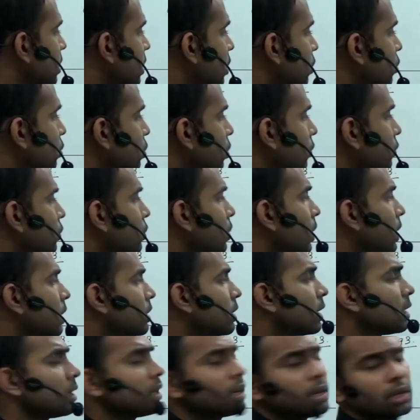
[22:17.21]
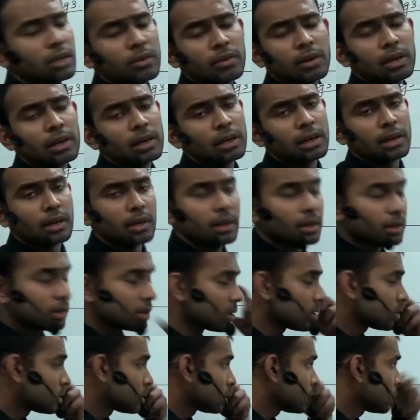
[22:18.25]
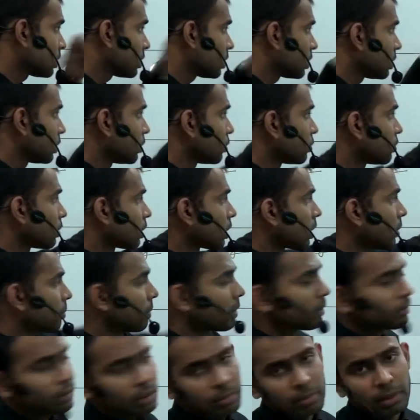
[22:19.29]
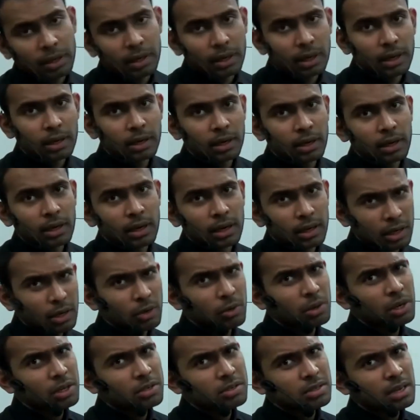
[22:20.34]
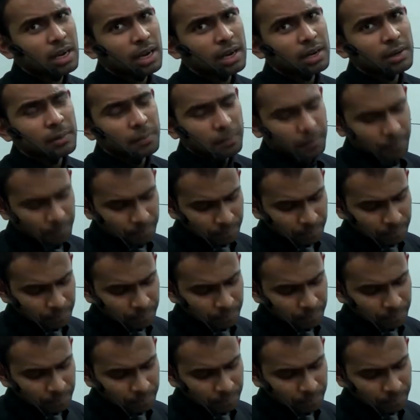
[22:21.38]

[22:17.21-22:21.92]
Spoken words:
root of 2, and then you will just use the compass and mark it. Did you understand?